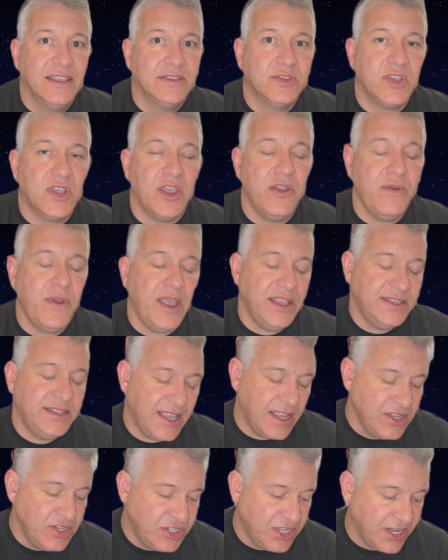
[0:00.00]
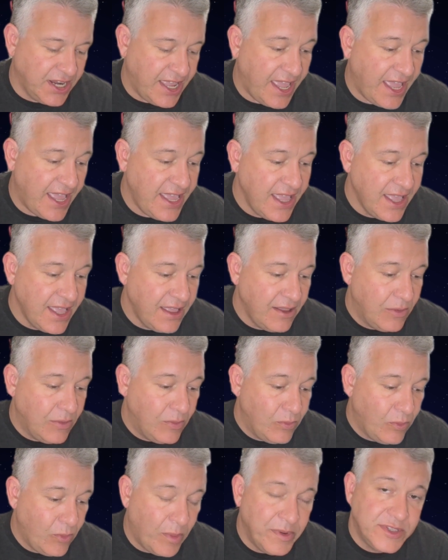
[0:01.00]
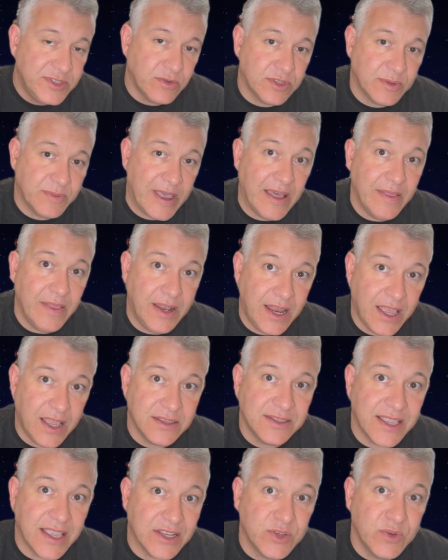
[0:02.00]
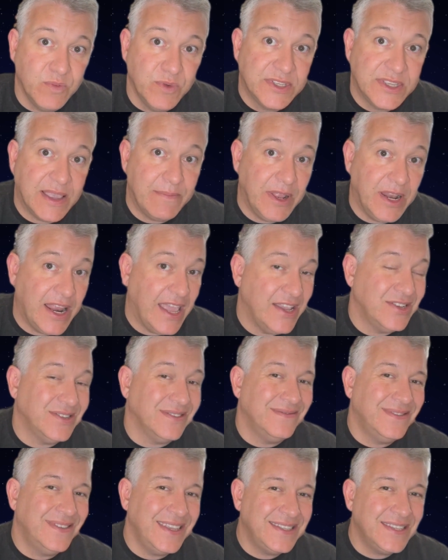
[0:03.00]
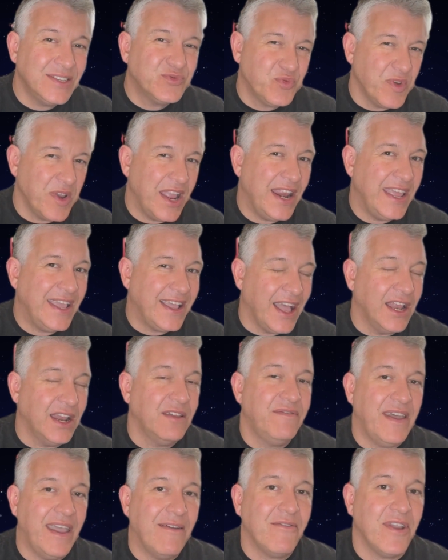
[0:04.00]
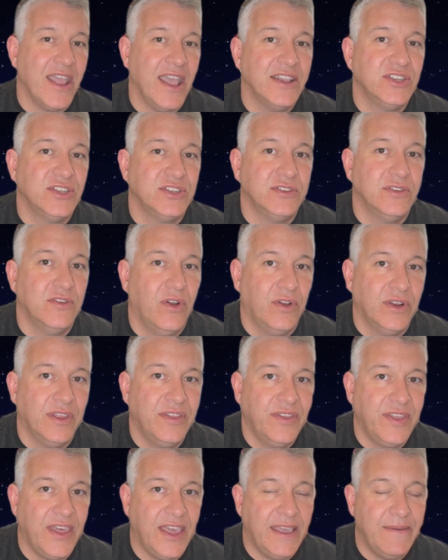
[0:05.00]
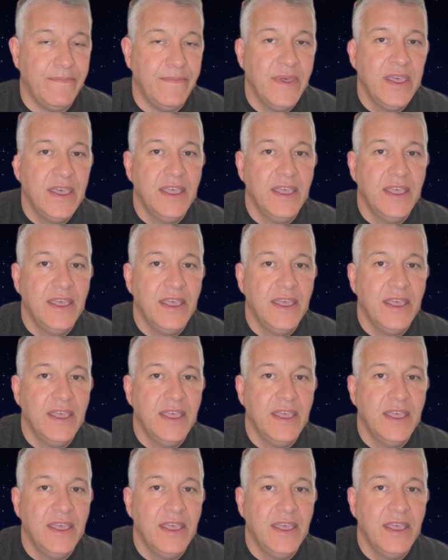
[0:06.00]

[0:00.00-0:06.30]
So essentially, what we talked about in the last section was emulation. This is really kind of variation on a theme.